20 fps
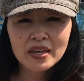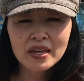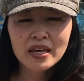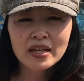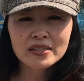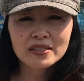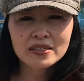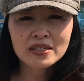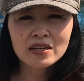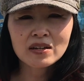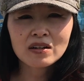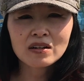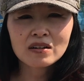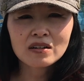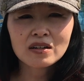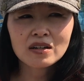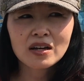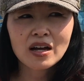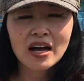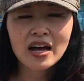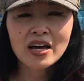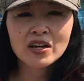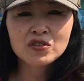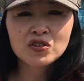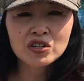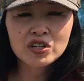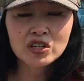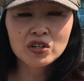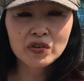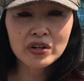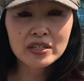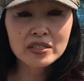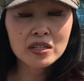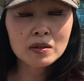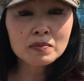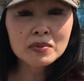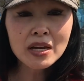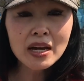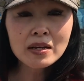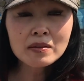it's still 100 degrees,
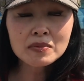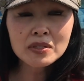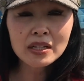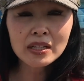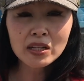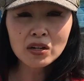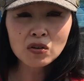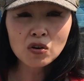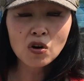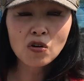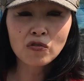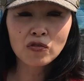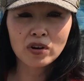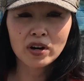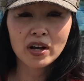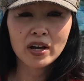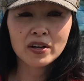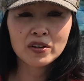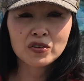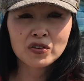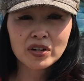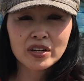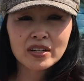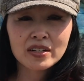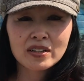sometimes a little over 100.